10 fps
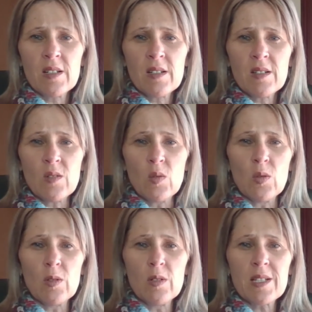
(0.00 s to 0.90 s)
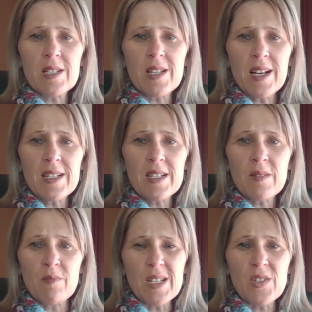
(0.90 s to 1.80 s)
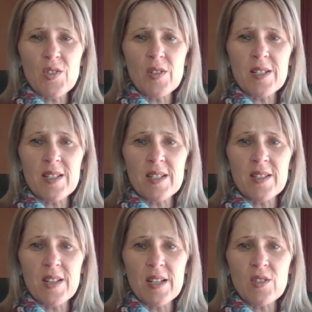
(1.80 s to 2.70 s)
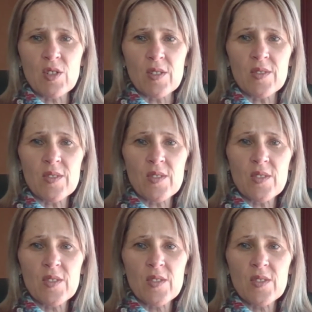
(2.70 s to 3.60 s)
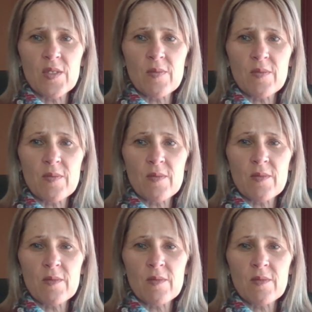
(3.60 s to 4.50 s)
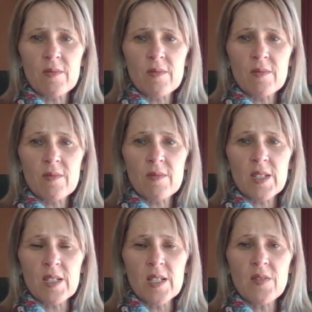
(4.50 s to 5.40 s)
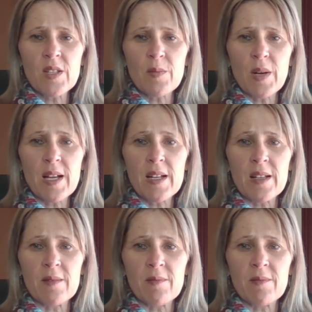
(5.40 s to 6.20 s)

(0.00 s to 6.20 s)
all the tight muscular sensations, and even the pain.